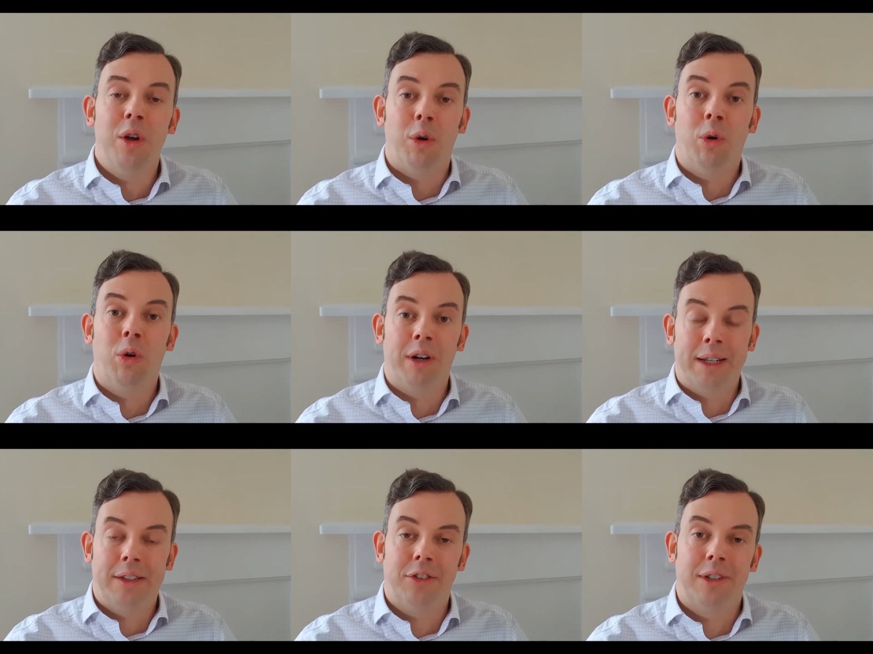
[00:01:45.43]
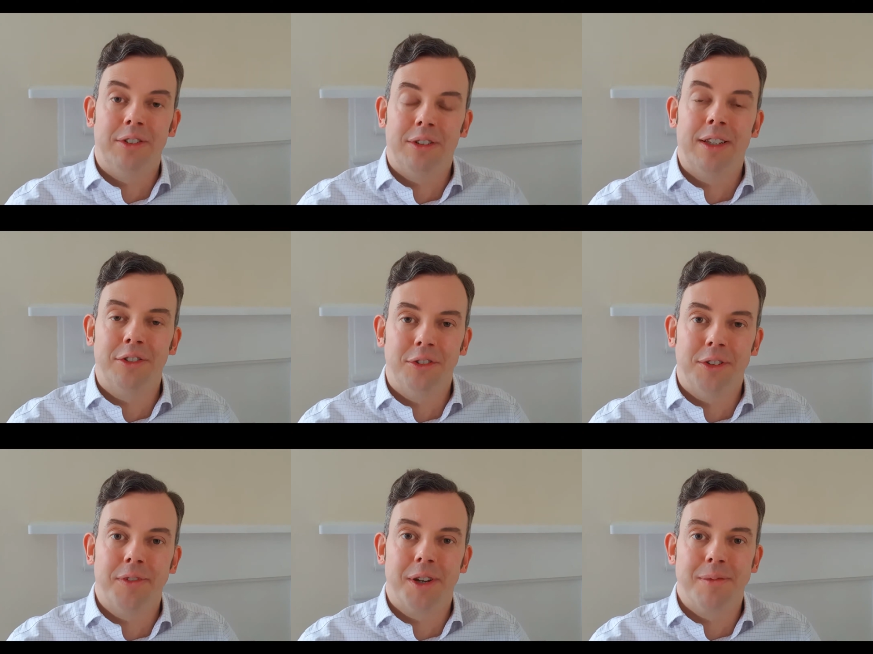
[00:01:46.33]
or an electrical installation
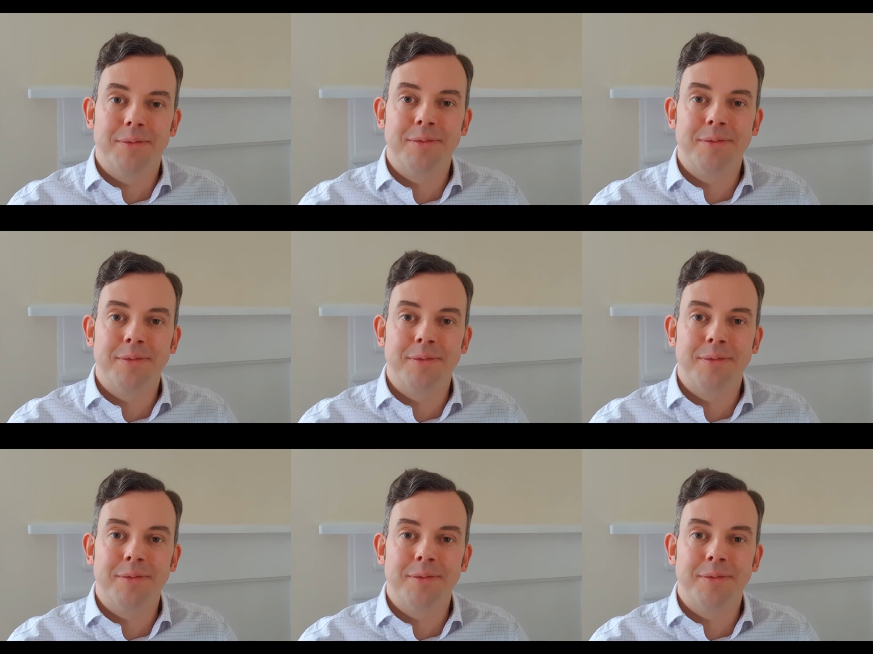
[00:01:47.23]
certificate.